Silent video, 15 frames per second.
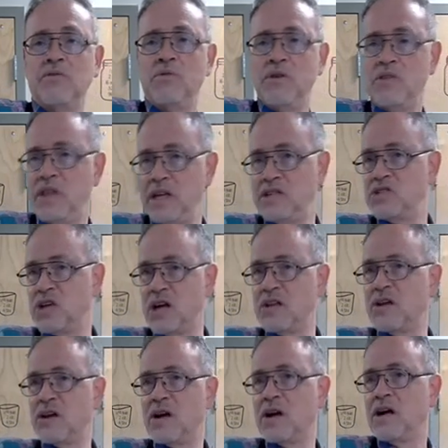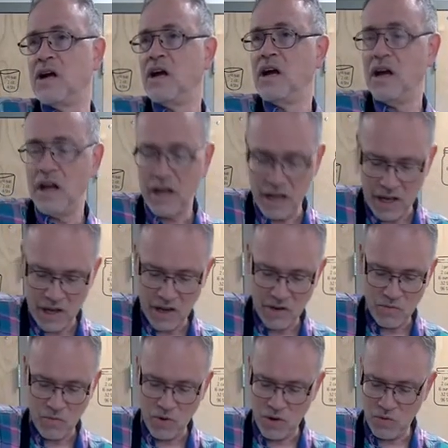with each other.
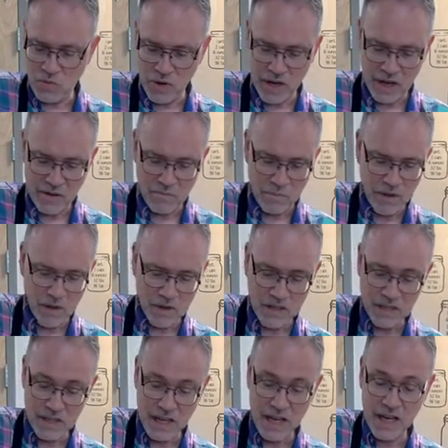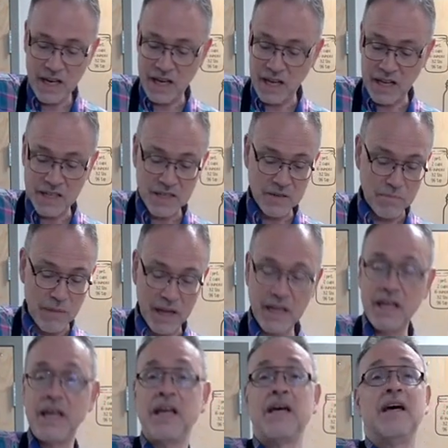And one way of building that is
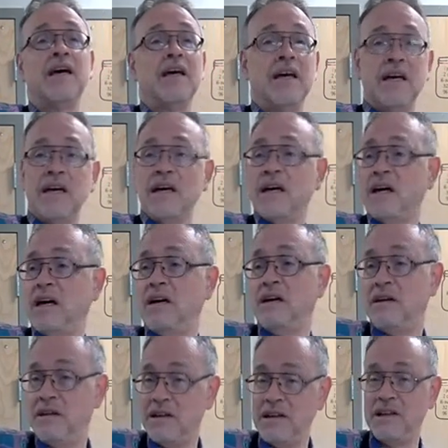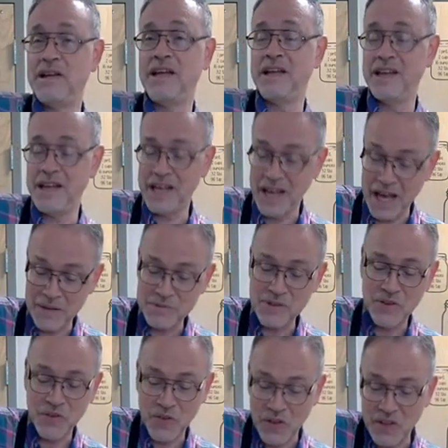making an
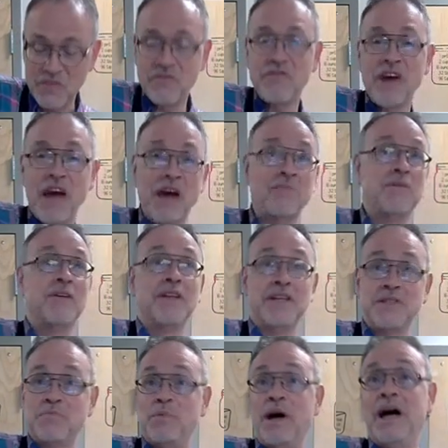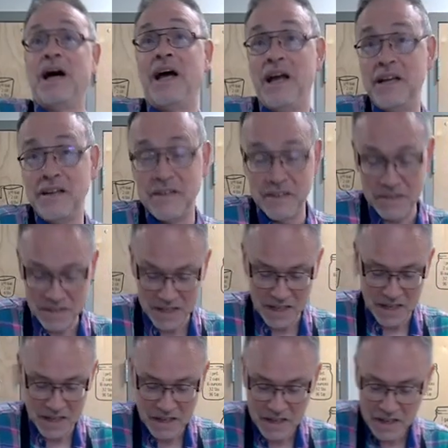absolutely fabulous pie,
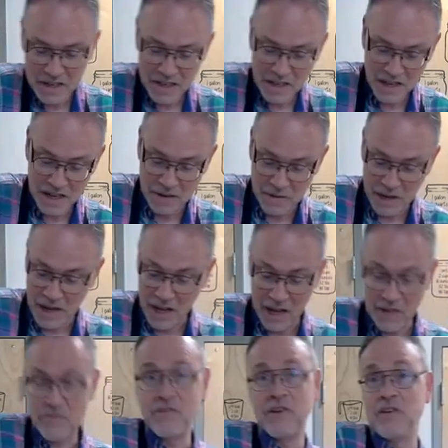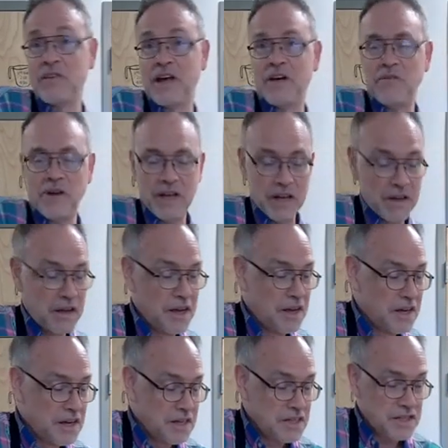okay? I feel that way.
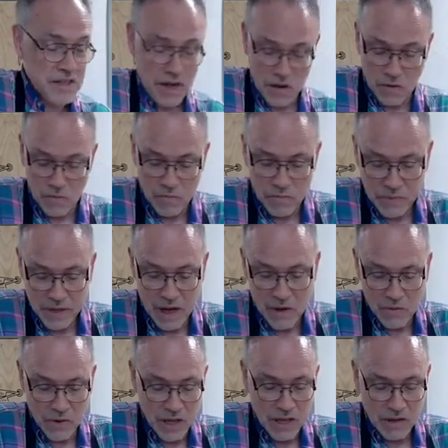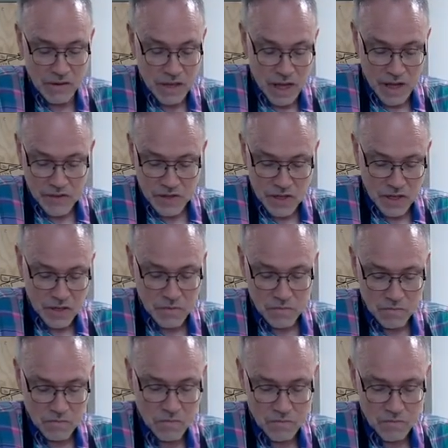So now we got to,